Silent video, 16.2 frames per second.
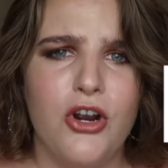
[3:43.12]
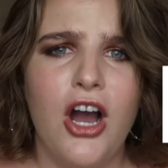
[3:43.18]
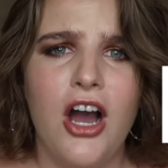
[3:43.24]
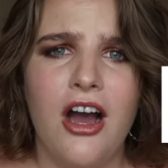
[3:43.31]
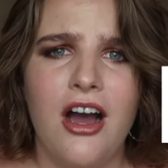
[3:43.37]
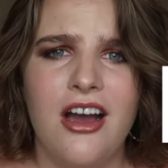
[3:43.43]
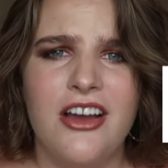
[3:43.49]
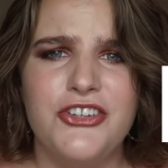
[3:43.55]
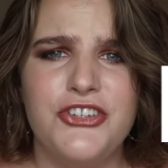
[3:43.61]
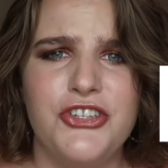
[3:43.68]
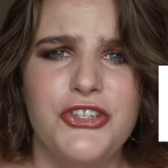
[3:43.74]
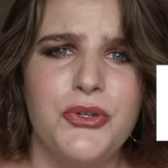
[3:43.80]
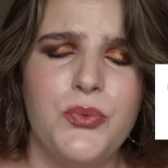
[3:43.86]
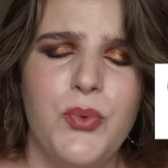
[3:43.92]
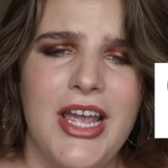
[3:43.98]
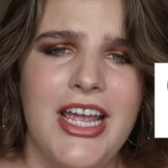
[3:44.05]
bra do
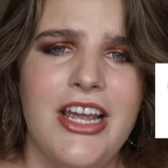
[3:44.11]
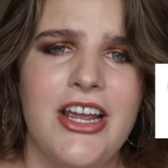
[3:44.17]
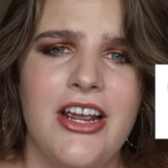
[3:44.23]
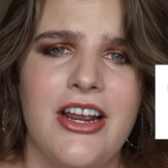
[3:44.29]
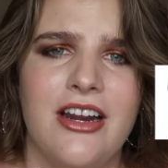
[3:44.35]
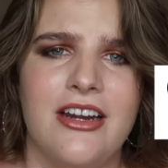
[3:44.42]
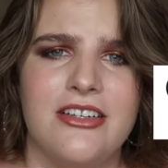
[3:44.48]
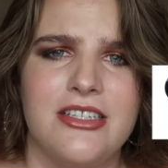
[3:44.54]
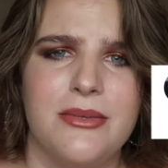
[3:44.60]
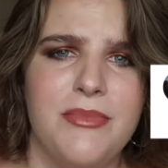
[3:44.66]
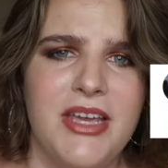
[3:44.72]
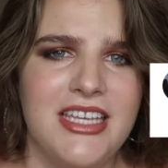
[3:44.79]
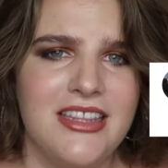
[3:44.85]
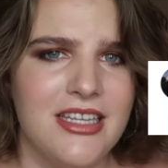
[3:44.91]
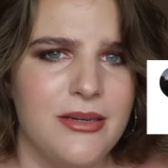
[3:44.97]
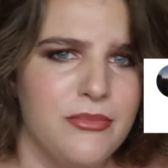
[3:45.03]
you wear to
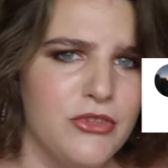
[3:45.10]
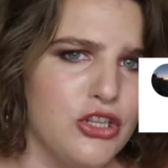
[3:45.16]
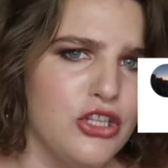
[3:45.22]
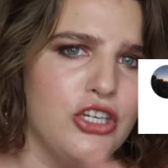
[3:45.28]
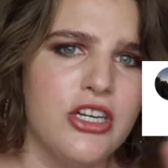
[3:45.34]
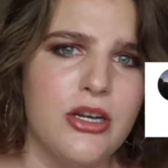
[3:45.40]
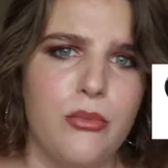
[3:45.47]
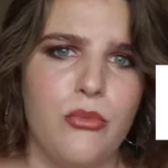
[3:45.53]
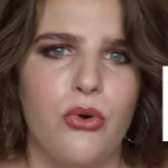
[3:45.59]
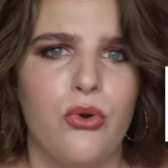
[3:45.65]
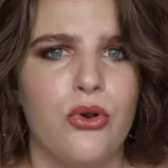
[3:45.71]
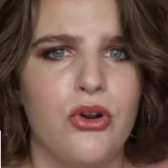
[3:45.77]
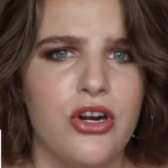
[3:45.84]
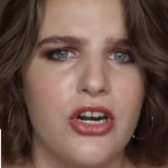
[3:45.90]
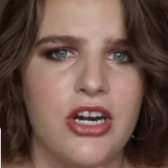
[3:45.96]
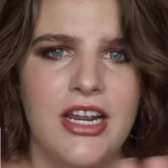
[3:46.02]
make them look
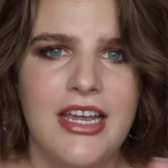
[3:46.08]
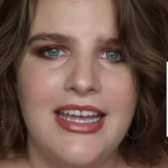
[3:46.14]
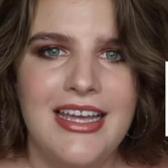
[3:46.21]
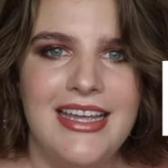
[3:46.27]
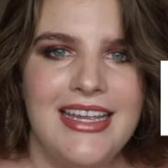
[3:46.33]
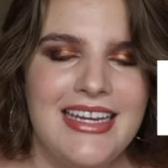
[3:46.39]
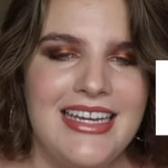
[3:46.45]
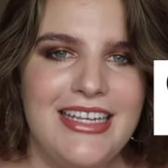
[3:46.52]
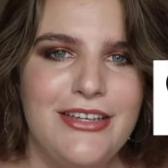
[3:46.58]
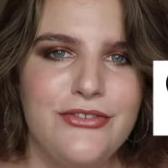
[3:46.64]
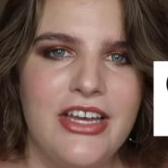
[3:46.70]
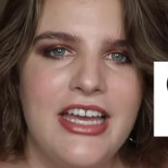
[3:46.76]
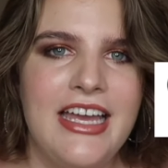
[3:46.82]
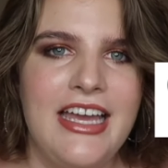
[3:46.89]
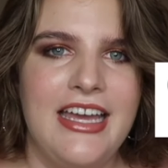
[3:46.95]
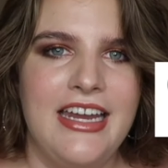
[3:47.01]
more
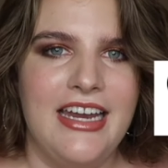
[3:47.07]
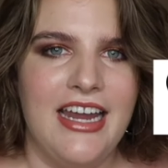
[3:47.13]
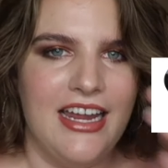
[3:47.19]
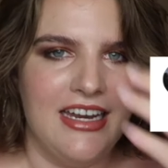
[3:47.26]
even?